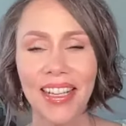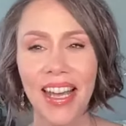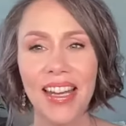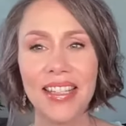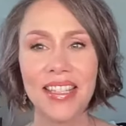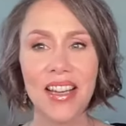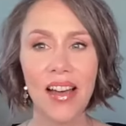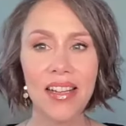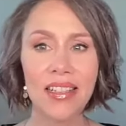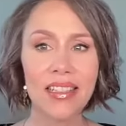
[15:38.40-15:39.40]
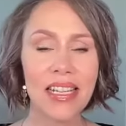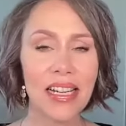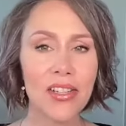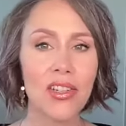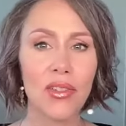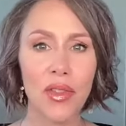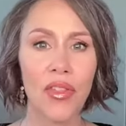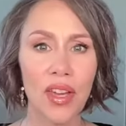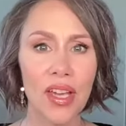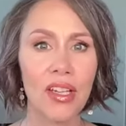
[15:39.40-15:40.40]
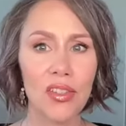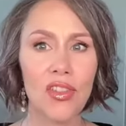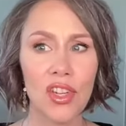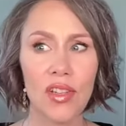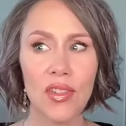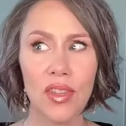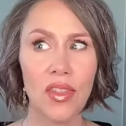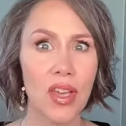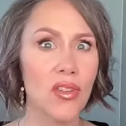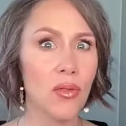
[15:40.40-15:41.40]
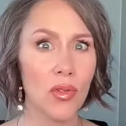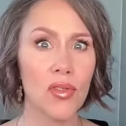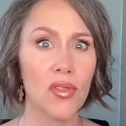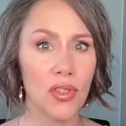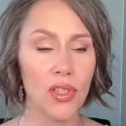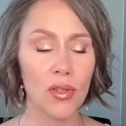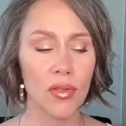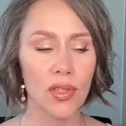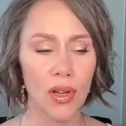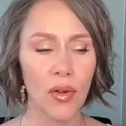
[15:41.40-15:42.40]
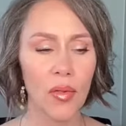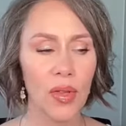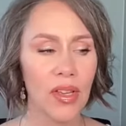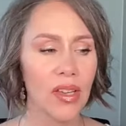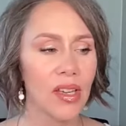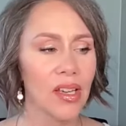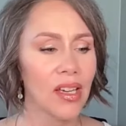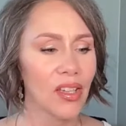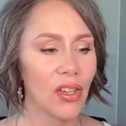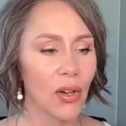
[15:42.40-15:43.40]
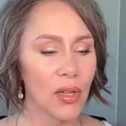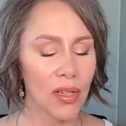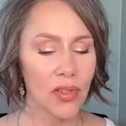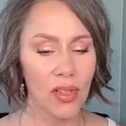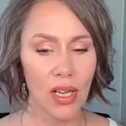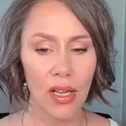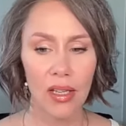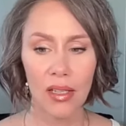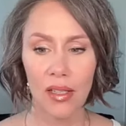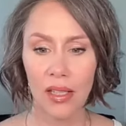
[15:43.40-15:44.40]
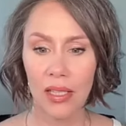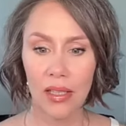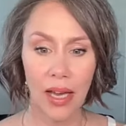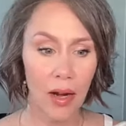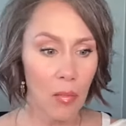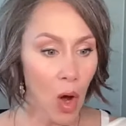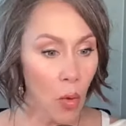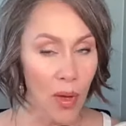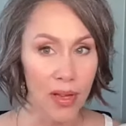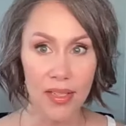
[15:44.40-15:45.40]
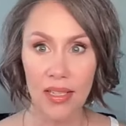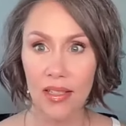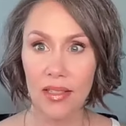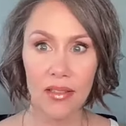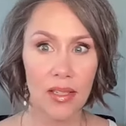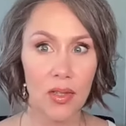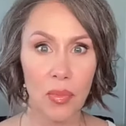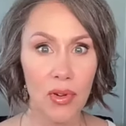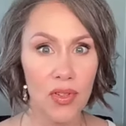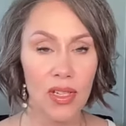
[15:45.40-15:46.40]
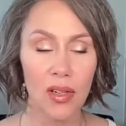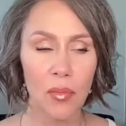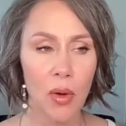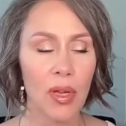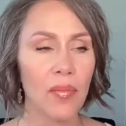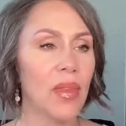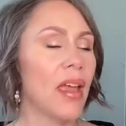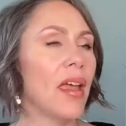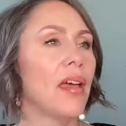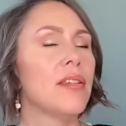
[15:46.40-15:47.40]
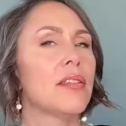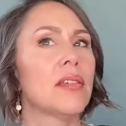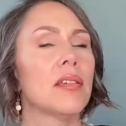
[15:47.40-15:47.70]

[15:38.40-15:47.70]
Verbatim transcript: and it's not an intentional thing it's just the thing you learn to do so you know yesterday he had a moment he's he's a person he had a moment and